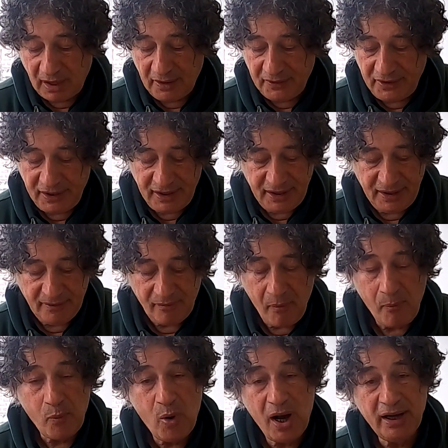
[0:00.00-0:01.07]
the
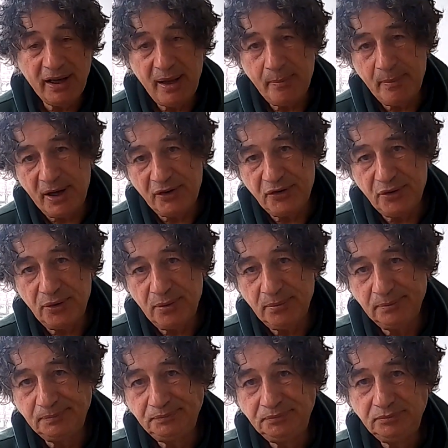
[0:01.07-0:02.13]
wine-cap
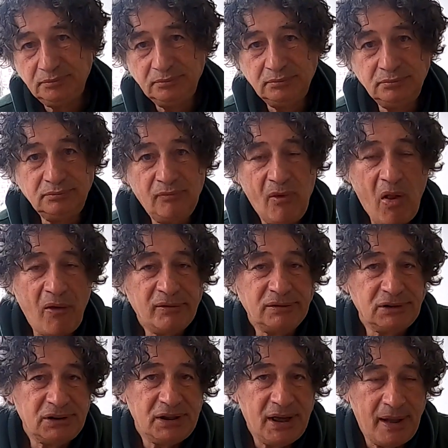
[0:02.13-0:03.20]
mushroom,
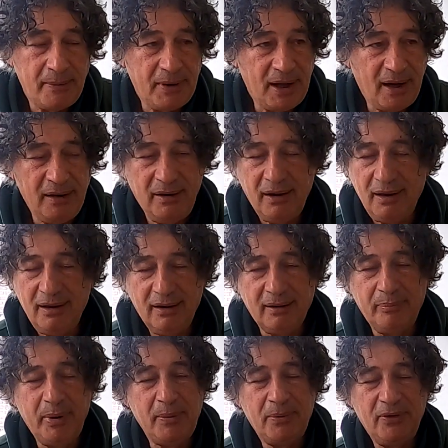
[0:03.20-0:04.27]
I know
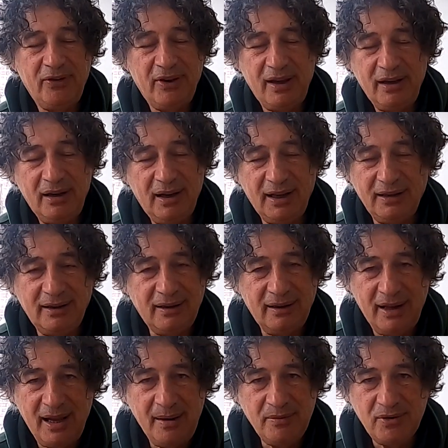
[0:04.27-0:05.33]
people say in Latin
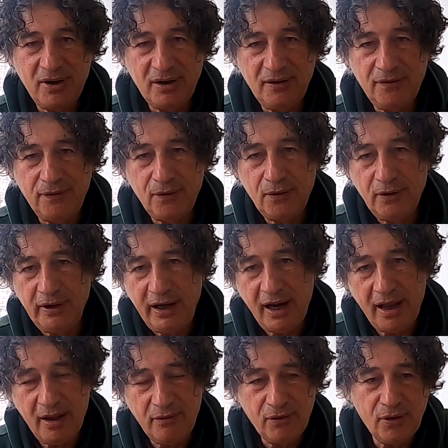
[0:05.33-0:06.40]
names,
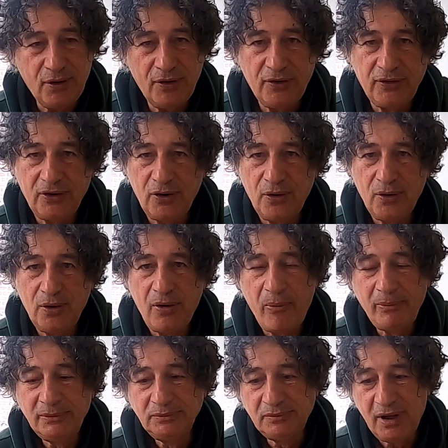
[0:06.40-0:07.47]
Stratifolia, Rugoso,
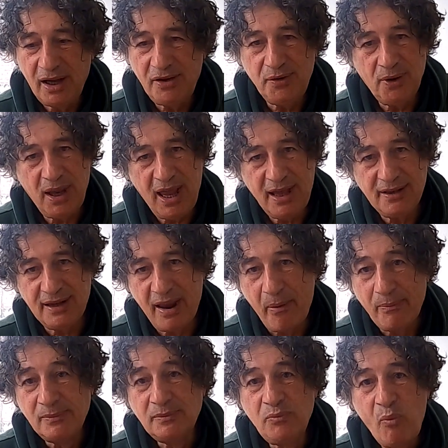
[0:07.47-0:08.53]

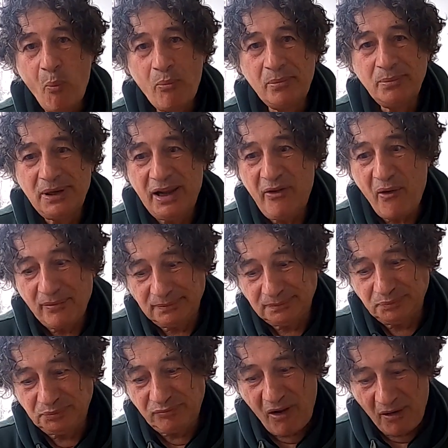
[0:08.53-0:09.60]
Annulata, but
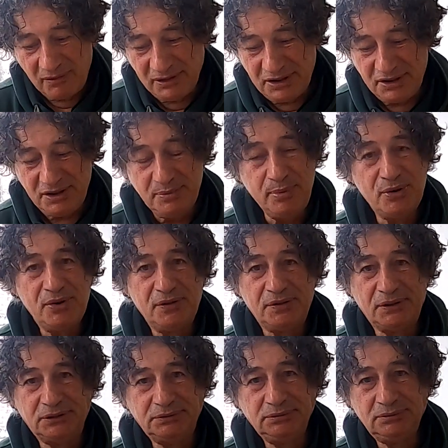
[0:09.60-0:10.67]
this is
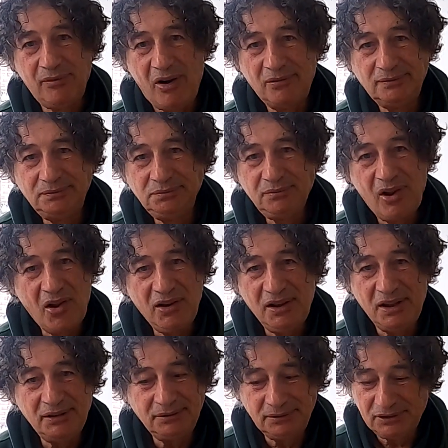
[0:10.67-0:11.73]
beautiful. You
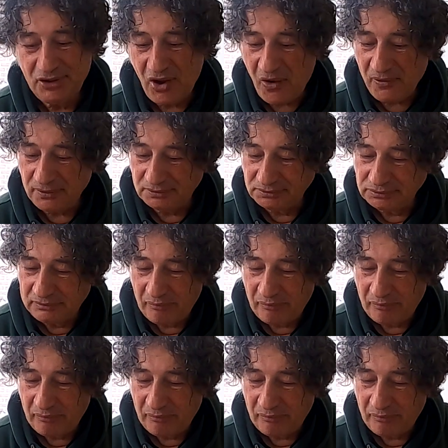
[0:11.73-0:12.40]
know? So,